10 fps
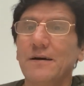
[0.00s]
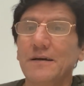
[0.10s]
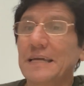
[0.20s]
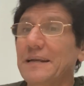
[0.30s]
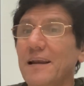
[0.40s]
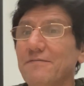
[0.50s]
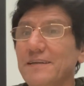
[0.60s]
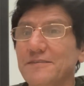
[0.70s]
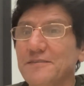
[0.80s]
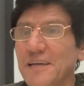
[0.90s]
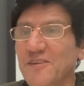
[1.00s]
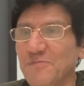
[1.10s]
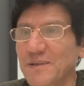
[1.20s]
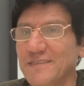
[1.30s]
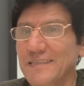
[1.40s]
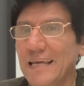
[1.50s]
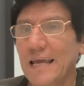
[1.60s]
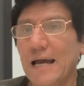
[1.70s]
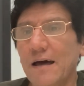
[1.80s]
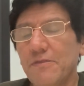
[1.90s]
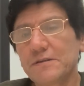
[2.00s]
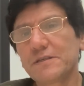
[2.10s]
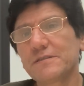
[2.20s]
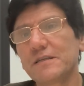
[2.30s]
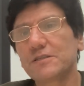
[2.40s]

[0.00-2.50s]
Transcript: irrelevant statements. And this is the